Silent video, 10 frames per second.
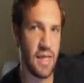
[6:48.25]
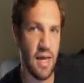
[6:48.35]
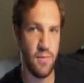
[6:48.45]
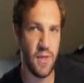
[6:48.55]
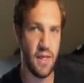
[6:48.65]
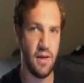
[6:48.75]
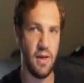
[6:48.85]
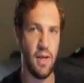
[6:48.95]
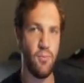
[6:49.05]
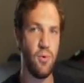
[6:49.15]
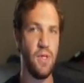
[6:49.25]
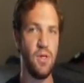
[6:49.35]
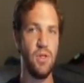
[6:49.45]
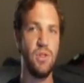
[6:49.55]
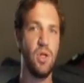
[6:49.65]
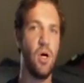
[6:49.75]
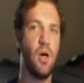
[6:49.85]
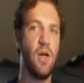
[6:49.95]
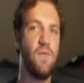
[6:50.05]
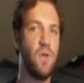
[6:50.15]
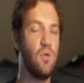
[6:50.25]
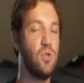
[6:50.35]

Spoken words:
that being a pretty good car if you